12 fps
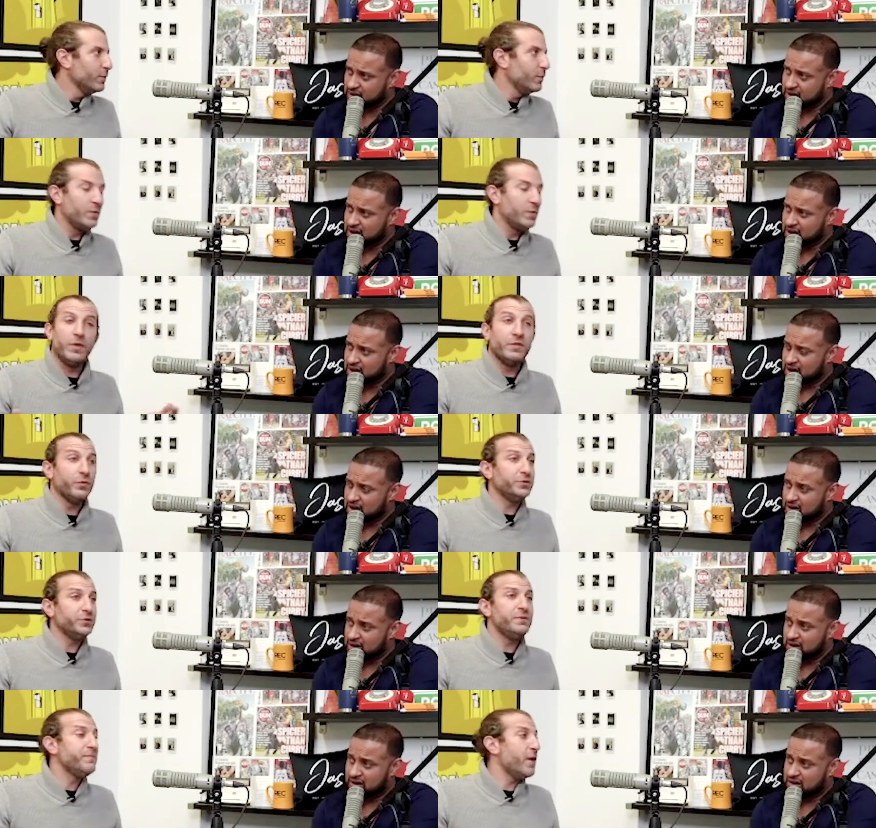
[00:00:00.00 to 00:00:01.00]
Speaker 1: when when
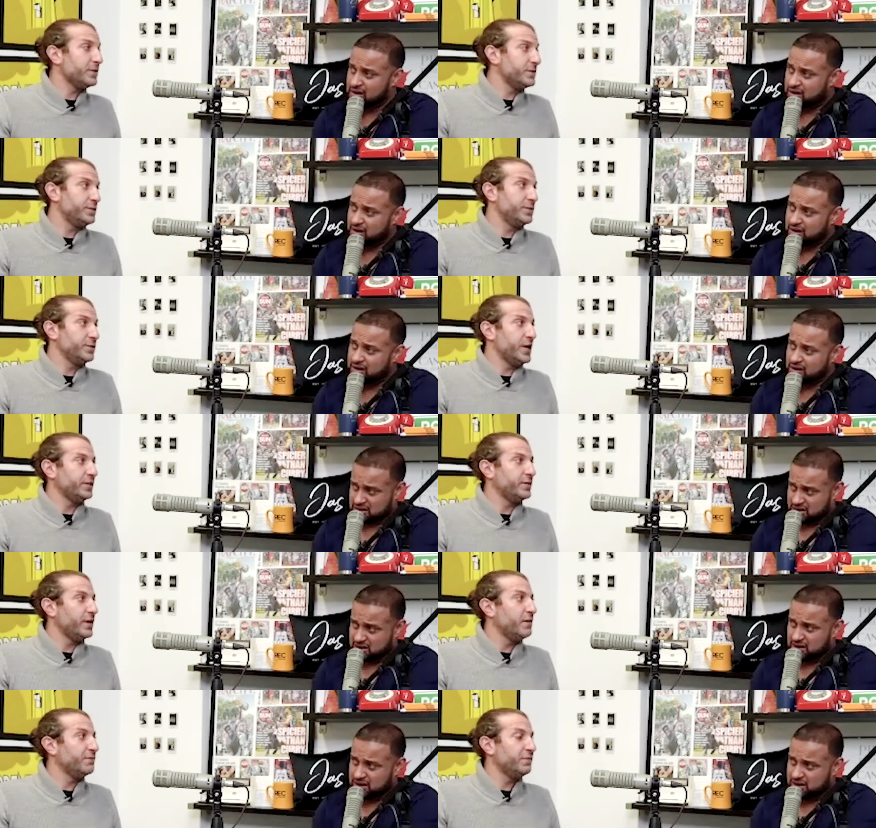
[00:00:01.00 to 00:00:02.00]
those three boxes are
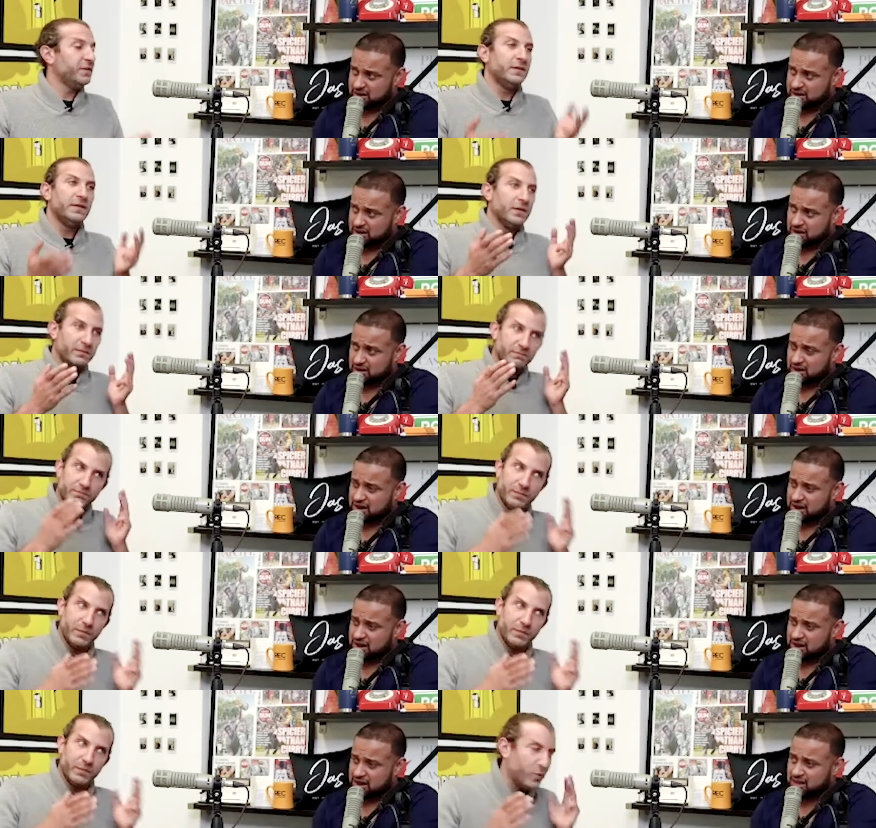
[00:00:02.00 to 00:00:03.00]
checked off
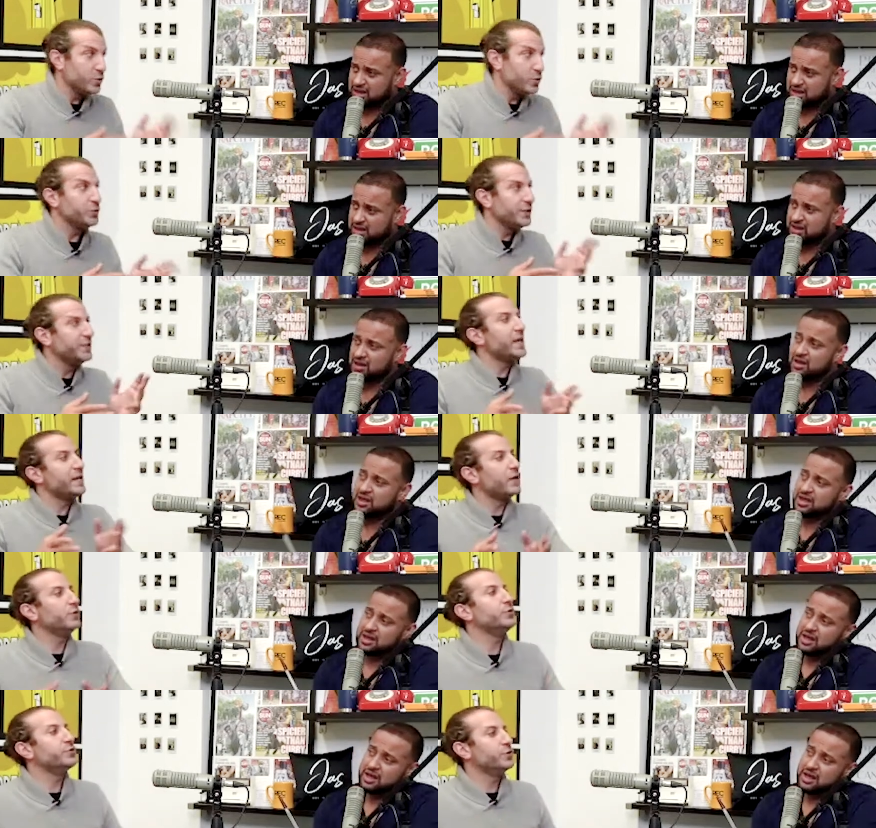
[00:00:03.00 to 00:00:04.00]
we usually take
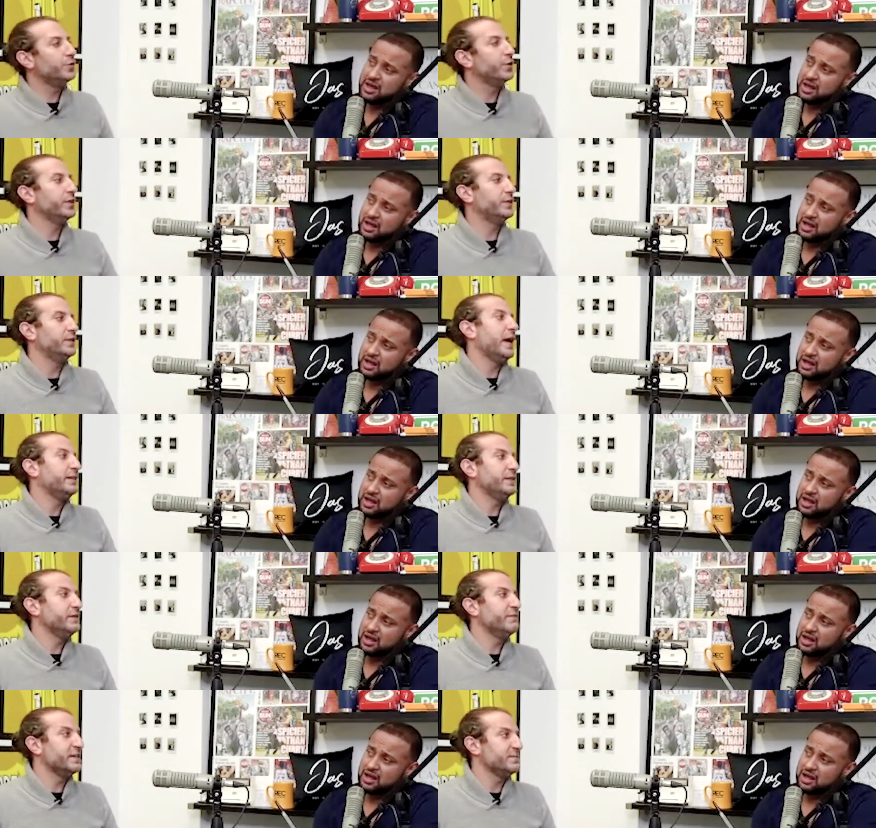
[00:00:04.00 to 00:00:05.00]
a closer look at the
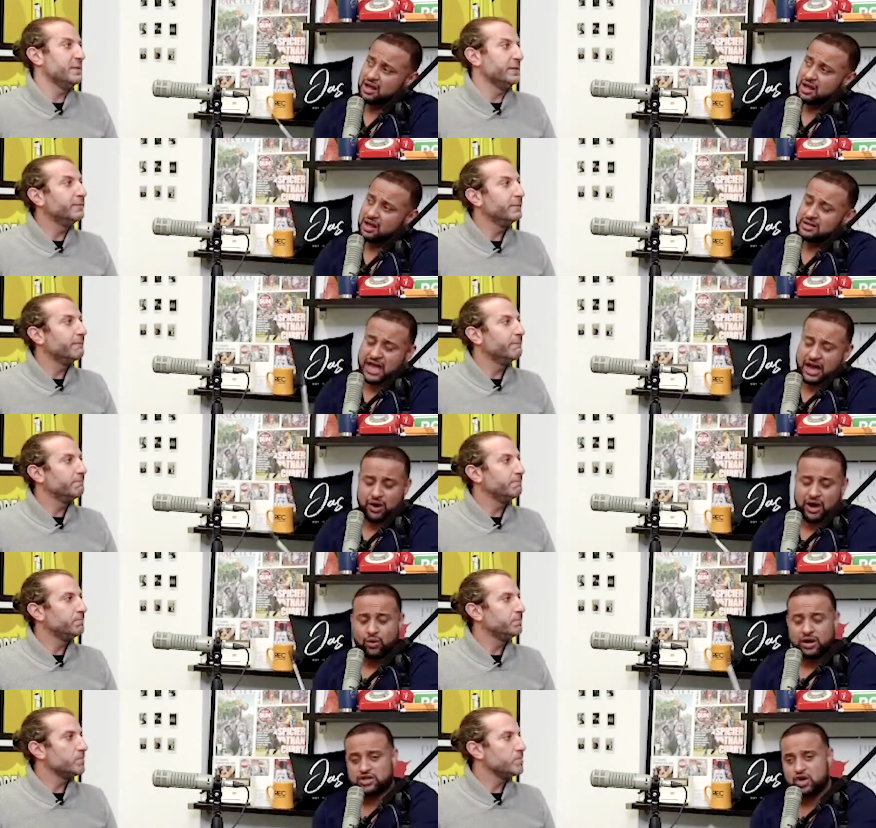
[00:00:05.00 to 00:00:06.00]
at the investment.
Speaker 2: And now
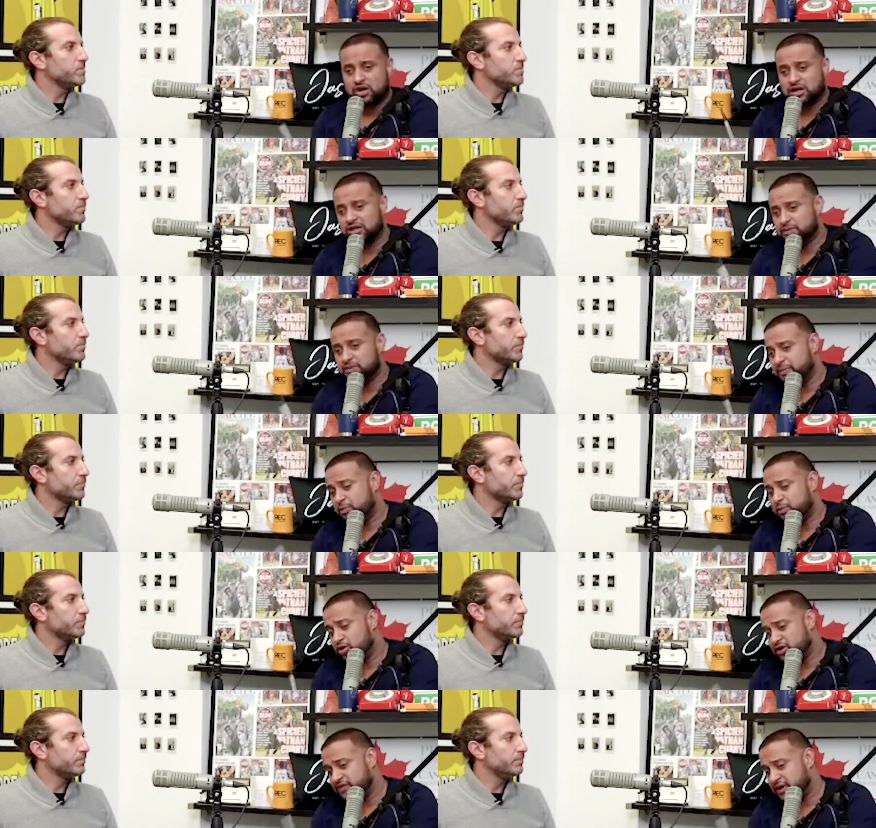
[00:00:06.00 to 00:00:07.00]
I want to talk a little bit
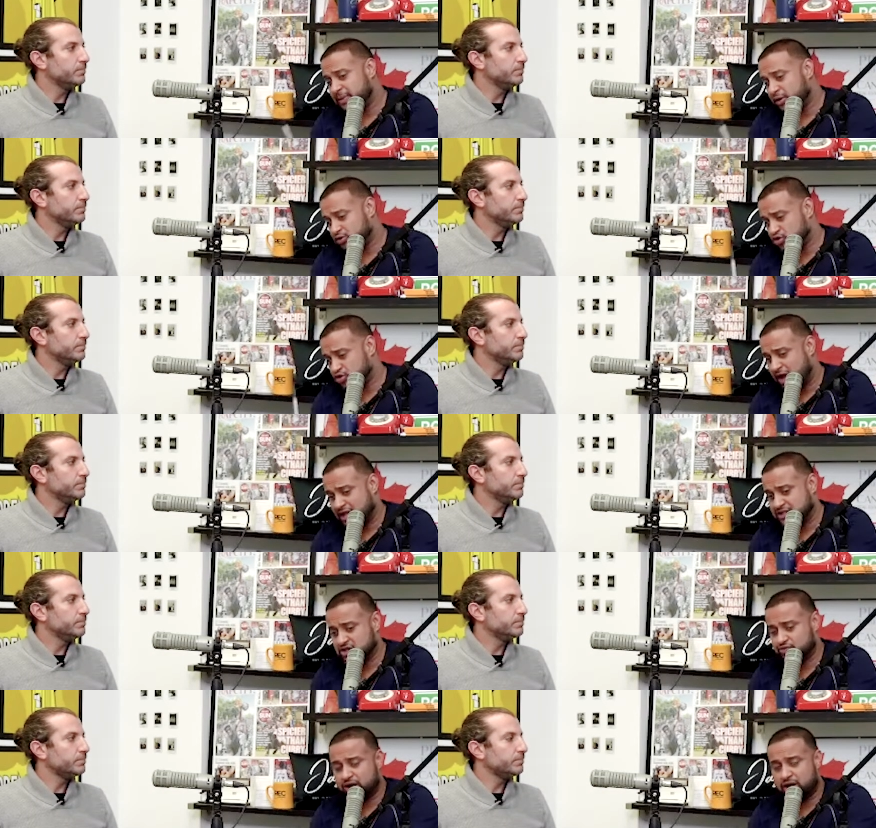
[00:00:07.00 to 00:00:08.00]
more even about
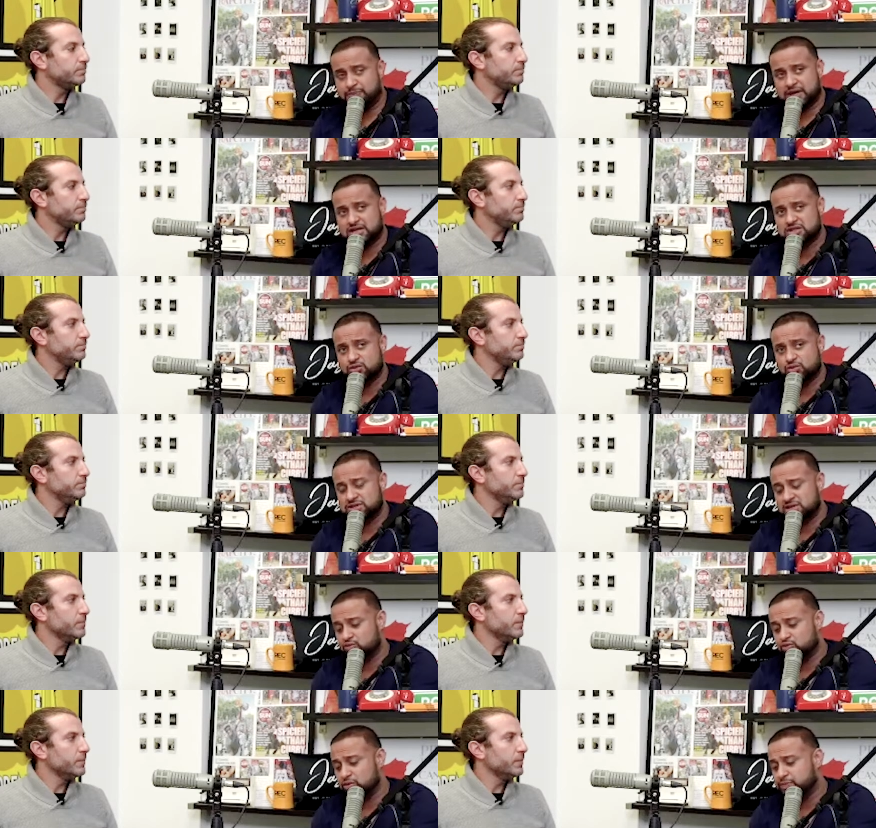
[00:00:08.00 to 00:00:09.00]
transit, right? Because there
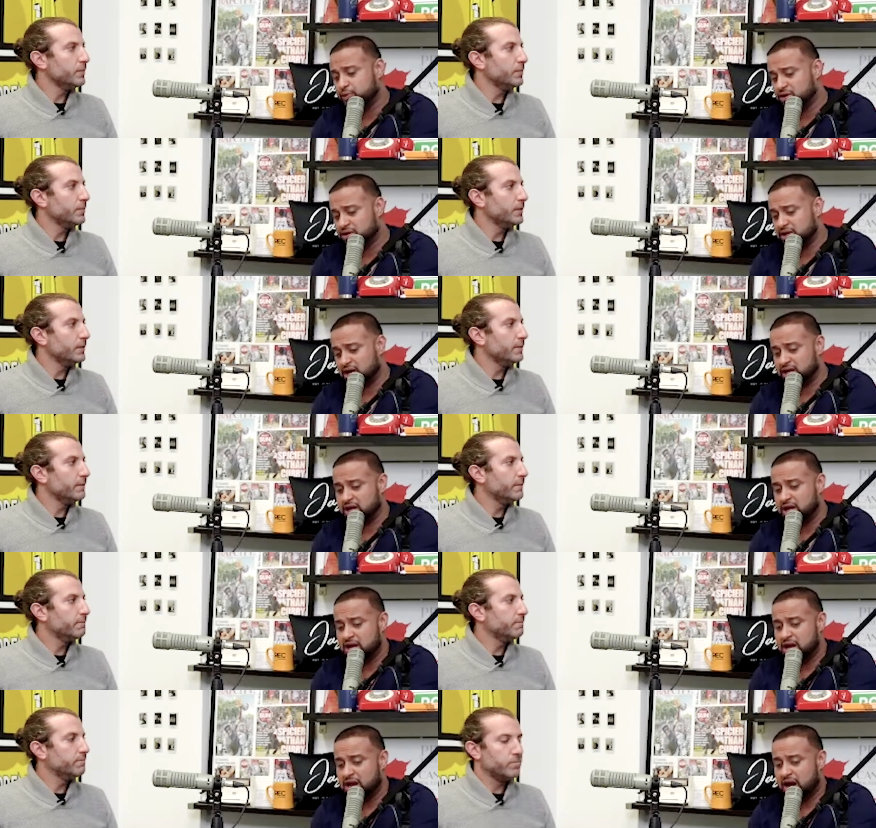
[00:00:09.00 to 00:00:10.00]
was a report done
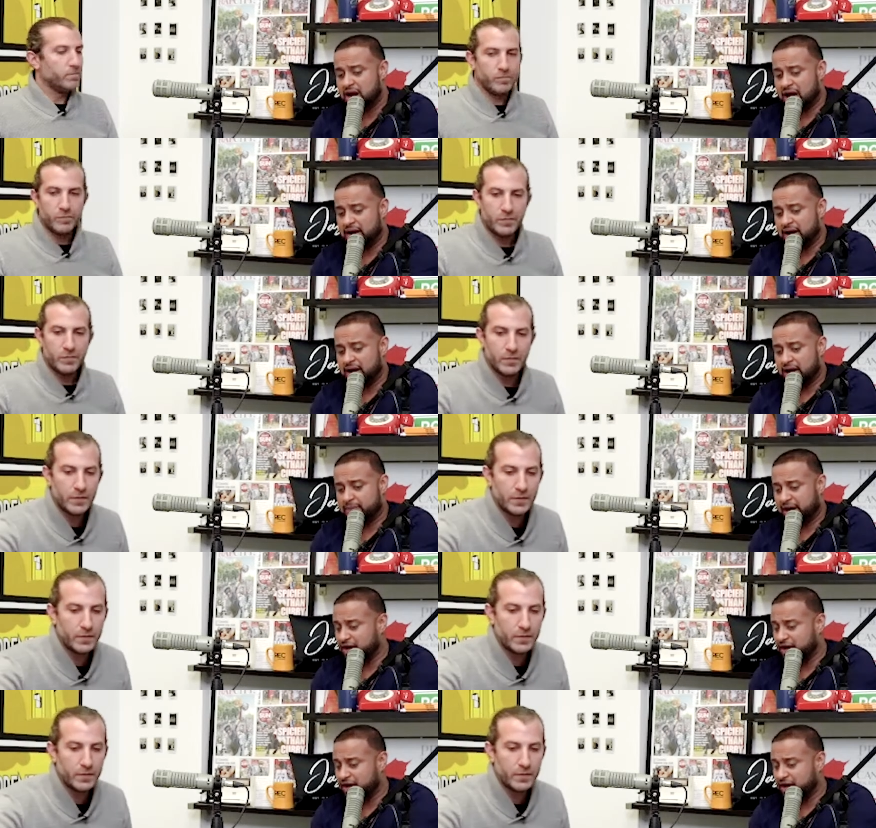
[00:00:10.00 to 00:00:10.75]
uh, uh, by